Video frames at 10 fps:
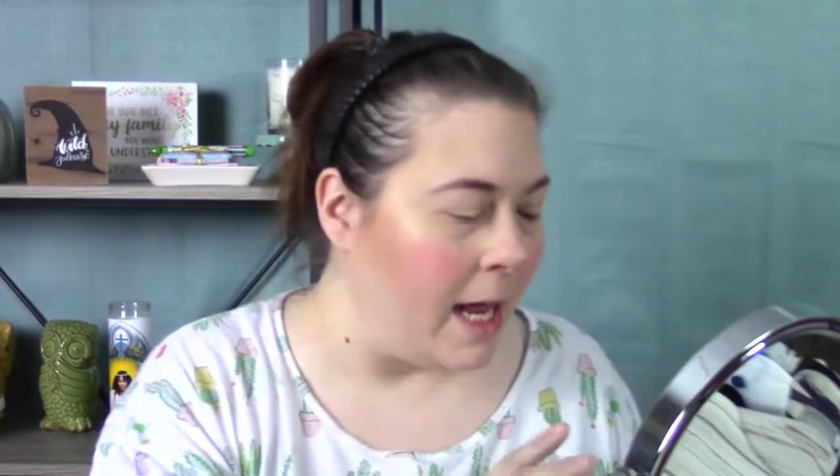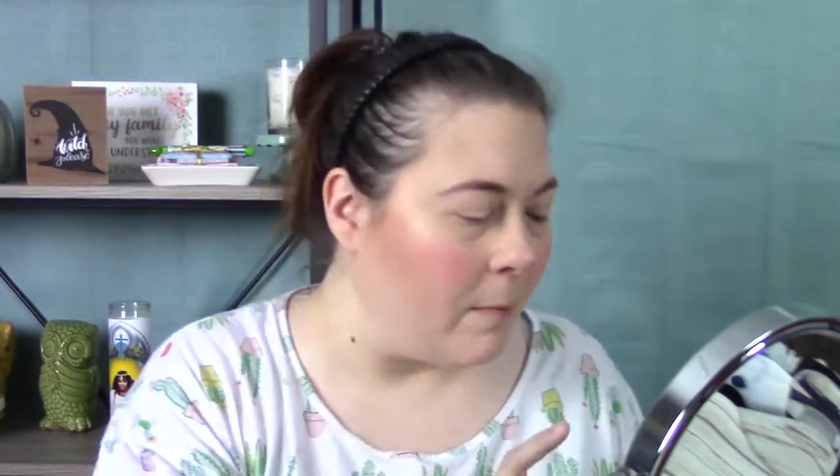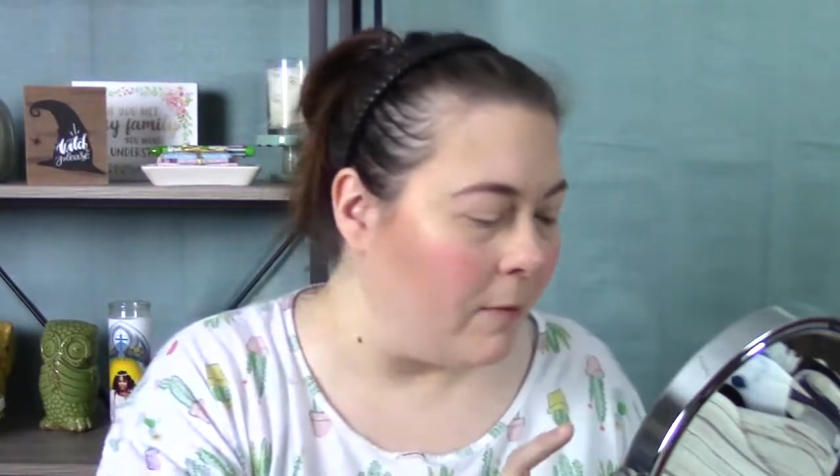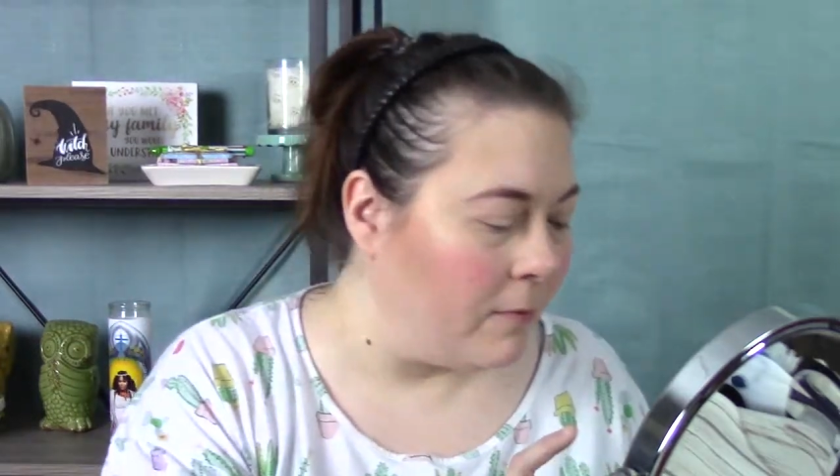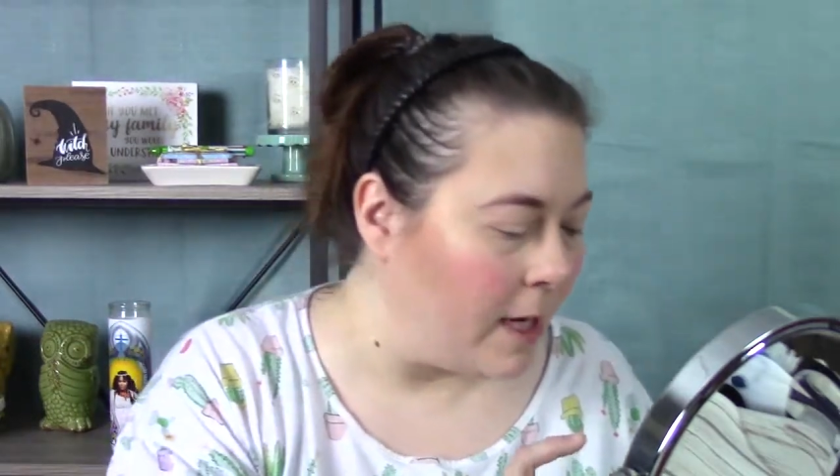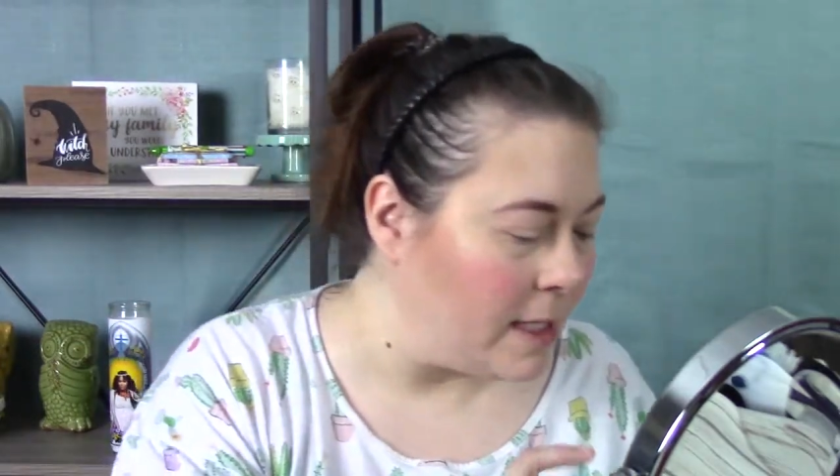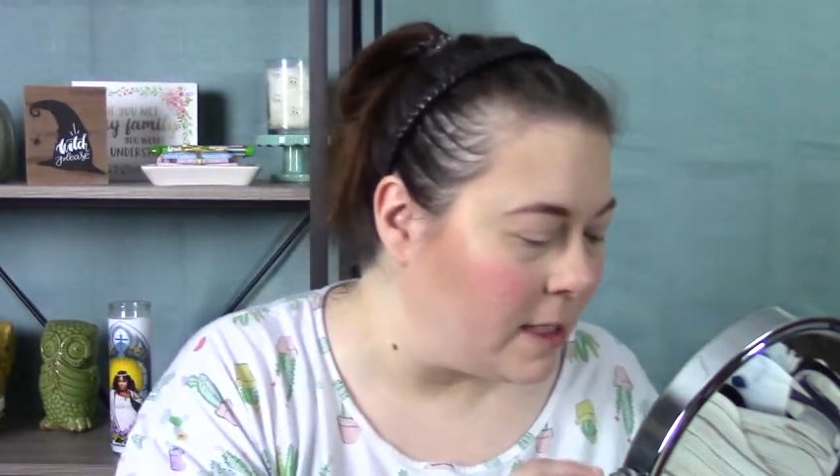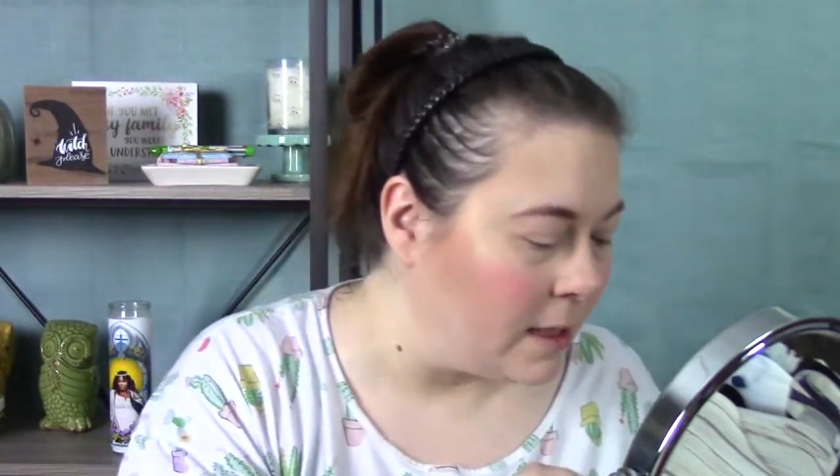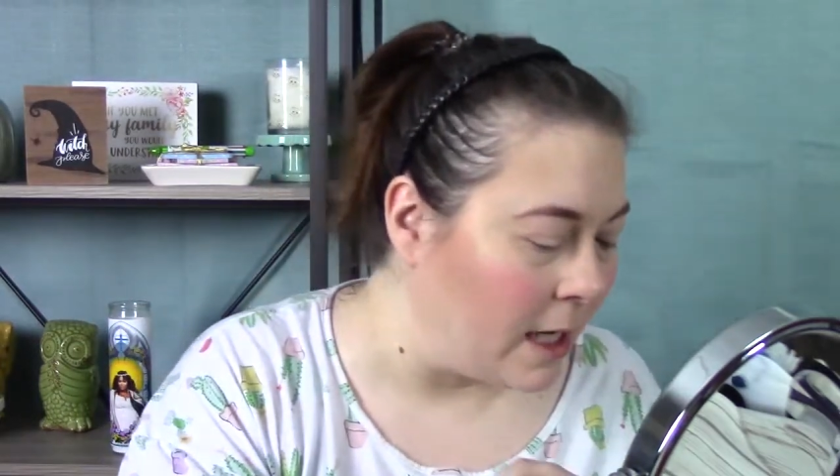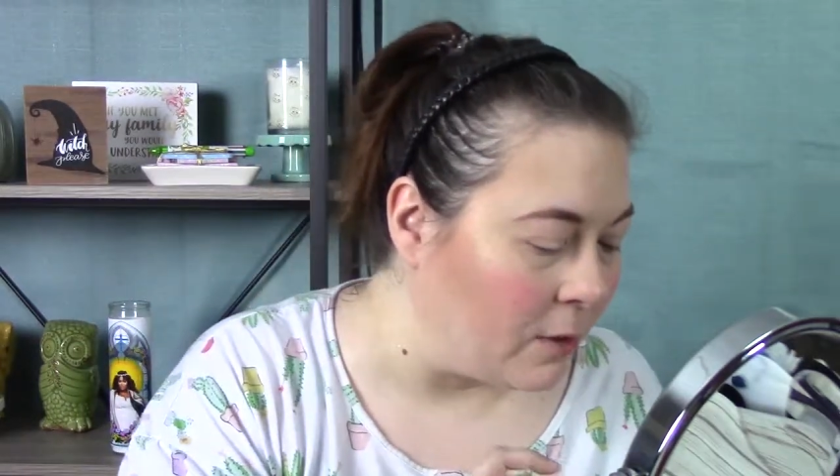I'm afraid
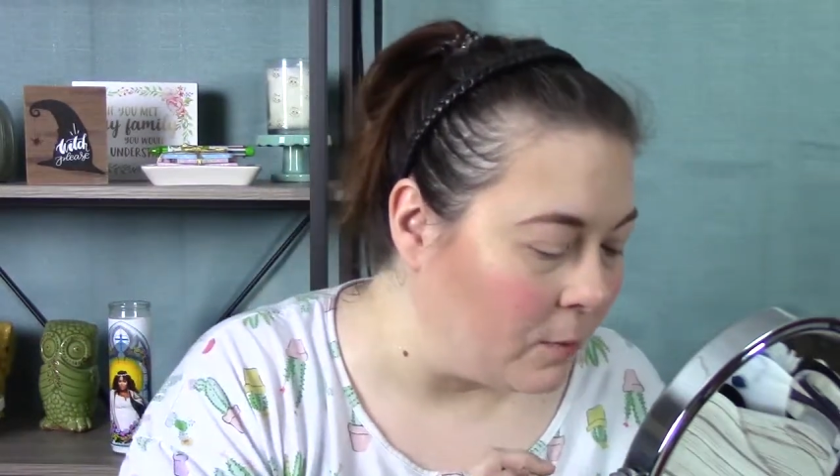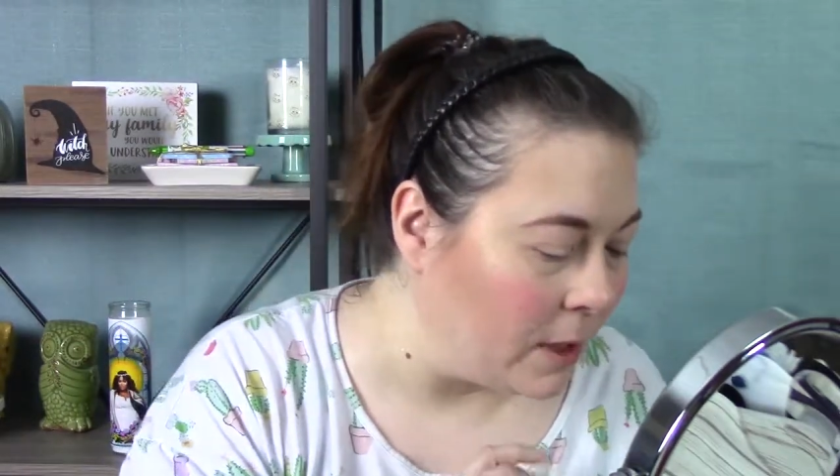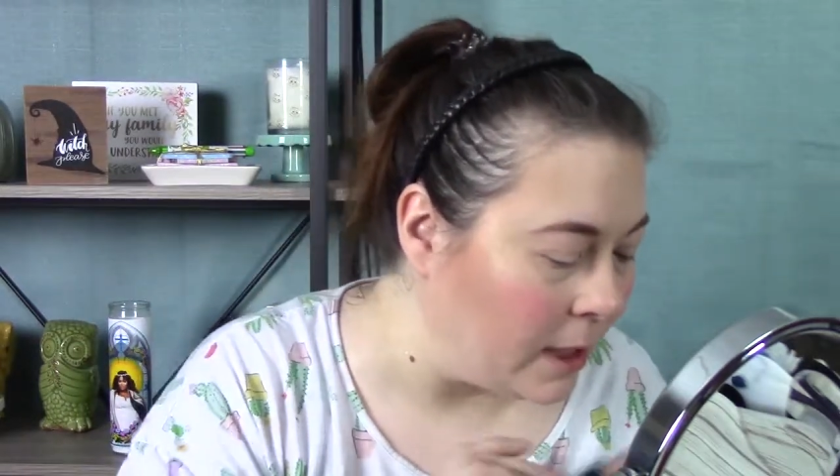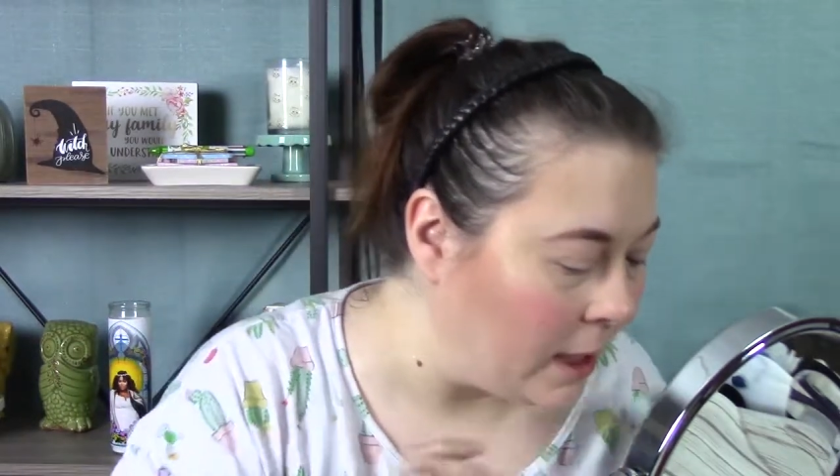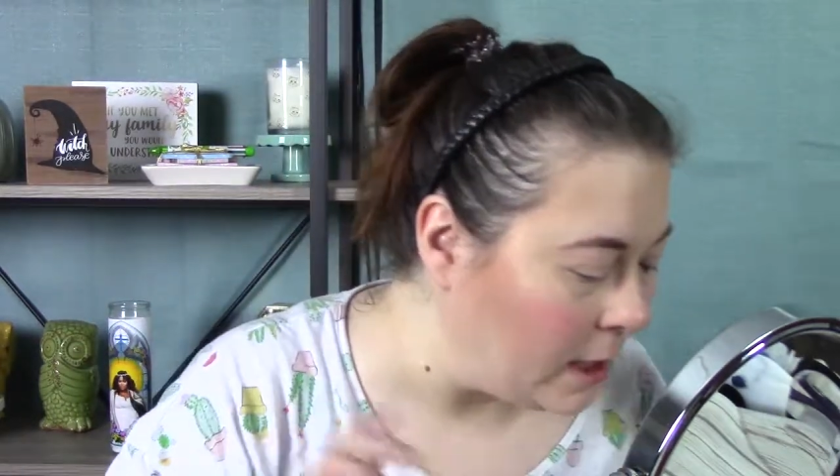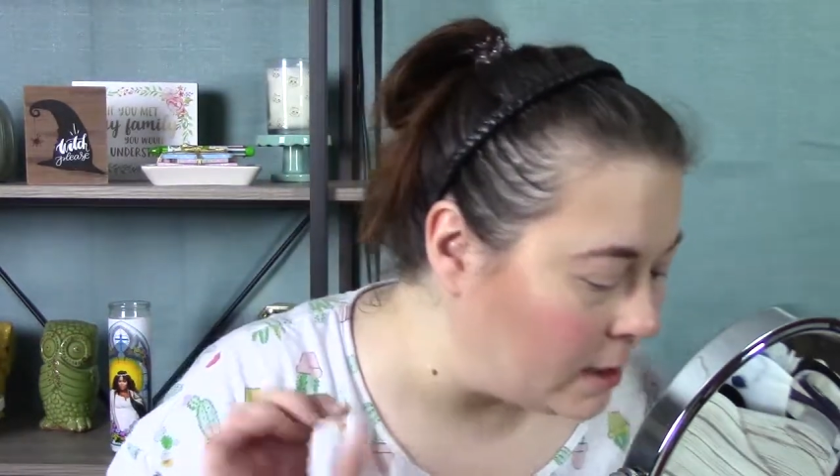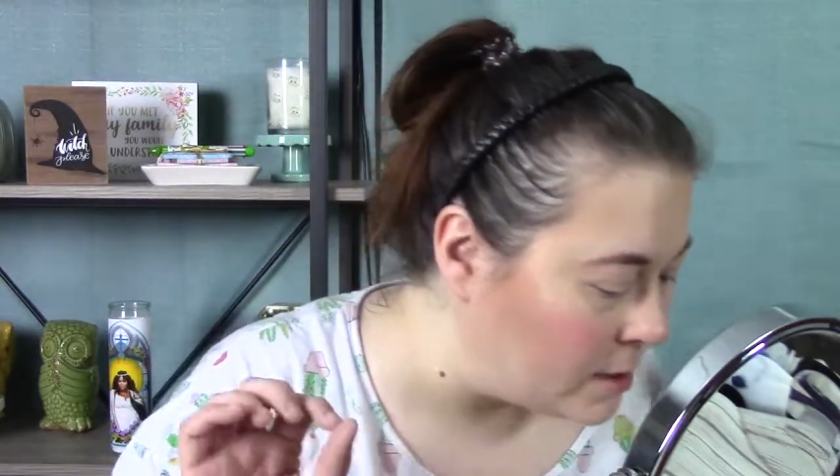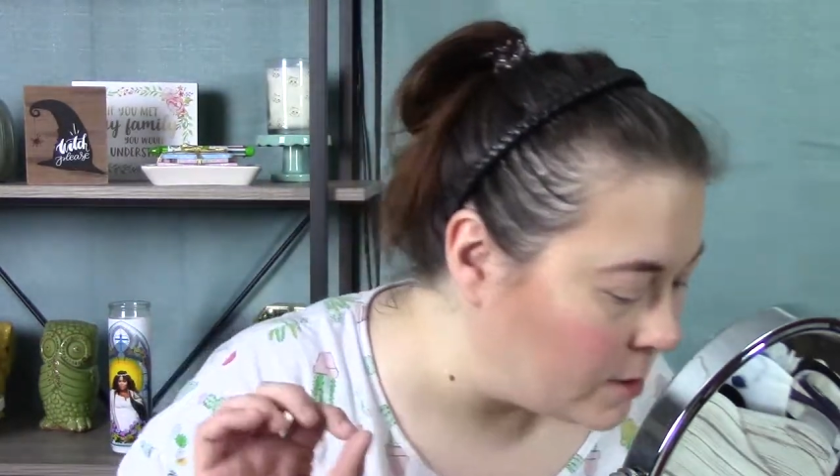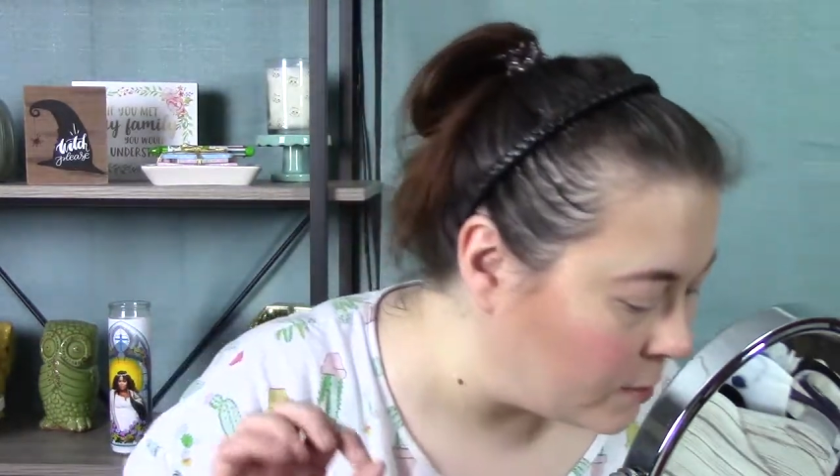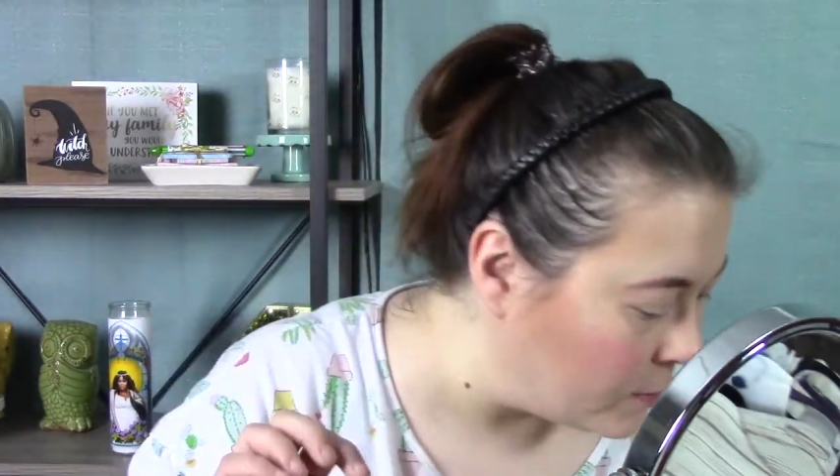to like really
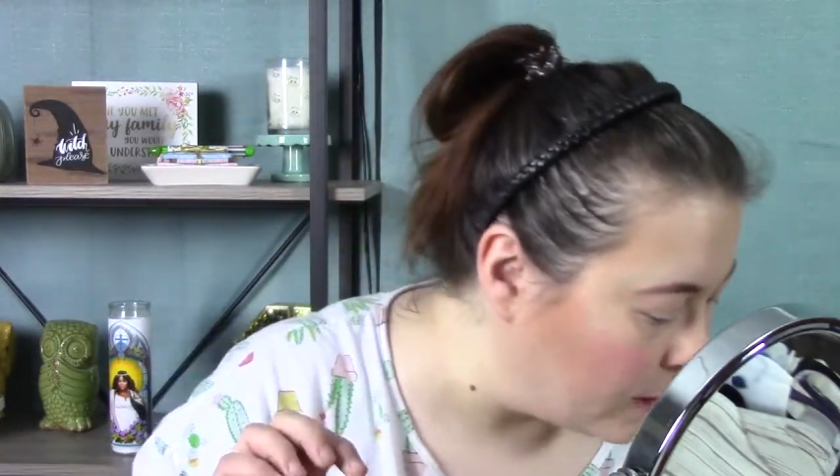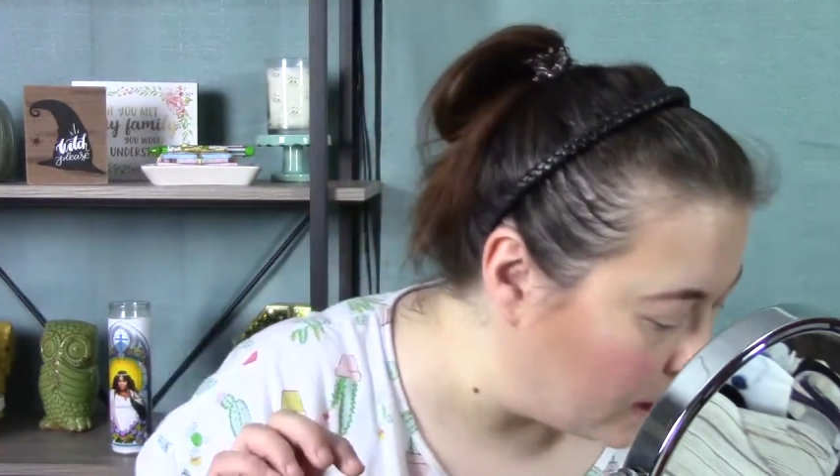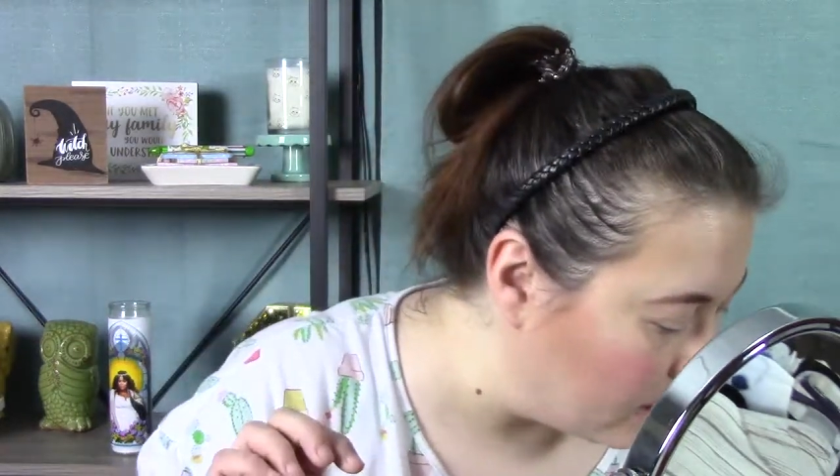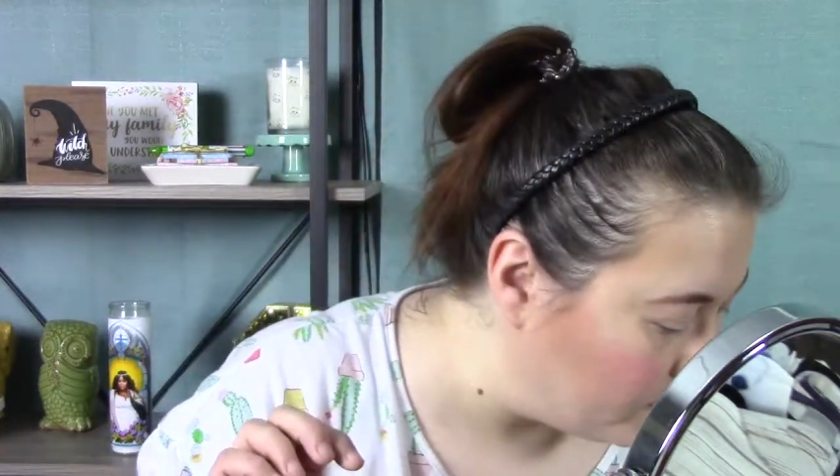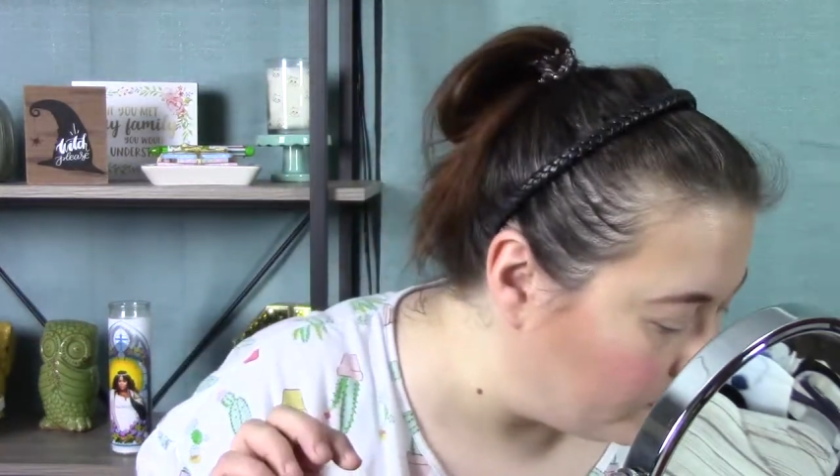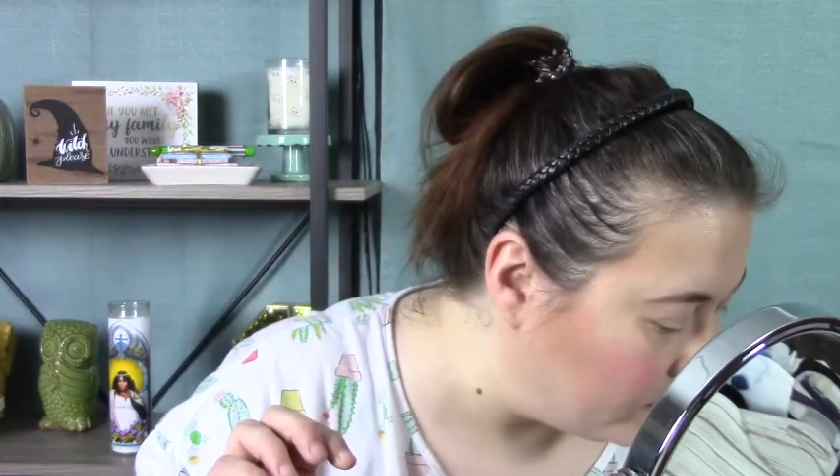screw it up.